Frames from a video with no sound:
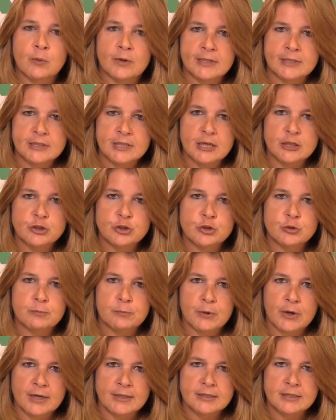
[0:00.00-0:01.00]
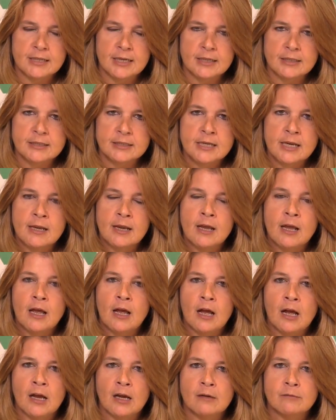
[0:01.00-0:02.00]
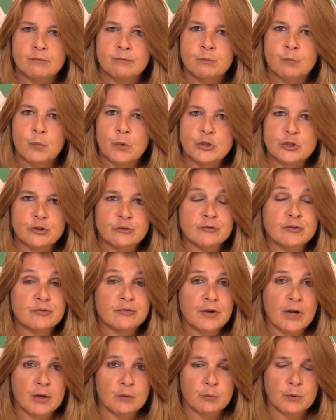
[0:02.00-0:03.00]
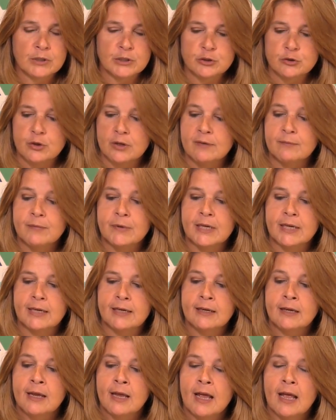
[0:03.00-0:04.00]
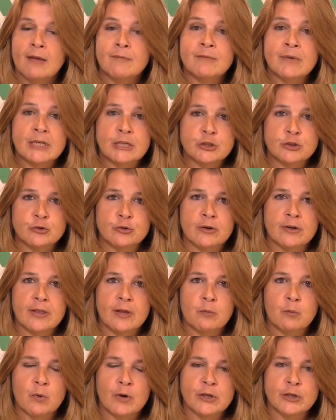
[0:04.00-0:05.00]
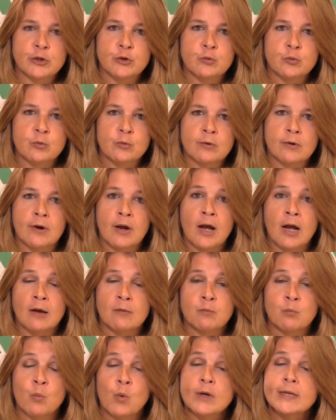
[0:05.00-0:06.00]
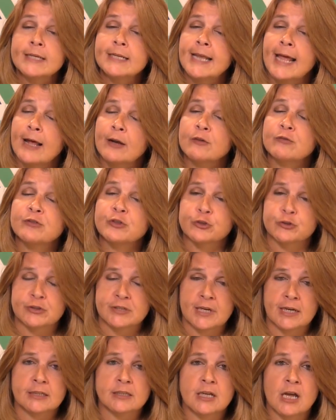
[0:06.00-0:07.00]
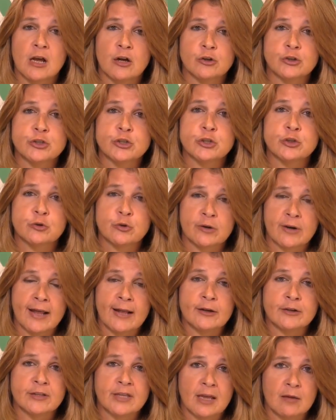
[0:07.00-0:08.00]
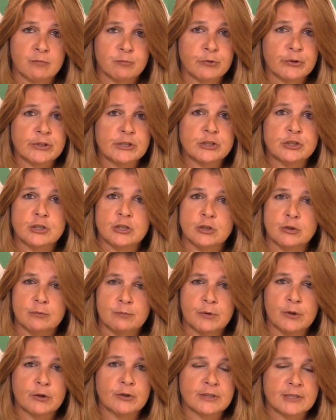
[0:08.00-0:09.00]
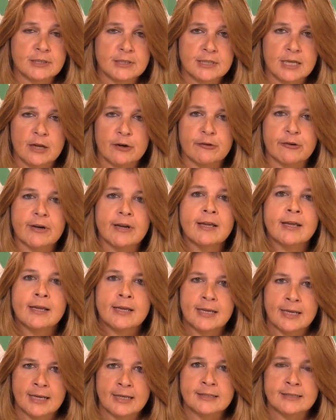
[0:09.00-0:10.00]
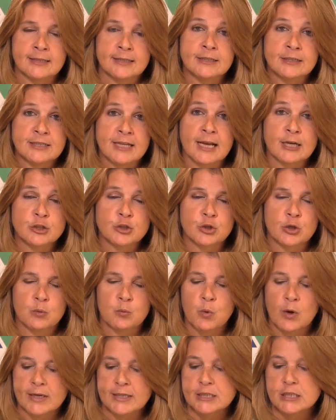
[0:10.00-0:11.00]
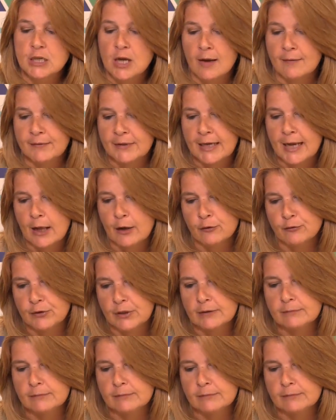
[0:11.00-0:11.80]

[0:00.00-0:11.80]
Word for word: to test your process um, once you define what it's going to be and make sure that what you uh, wanted out of your technology or out of that bridge that you built, et cetera, eh, is actually what is coming out of it.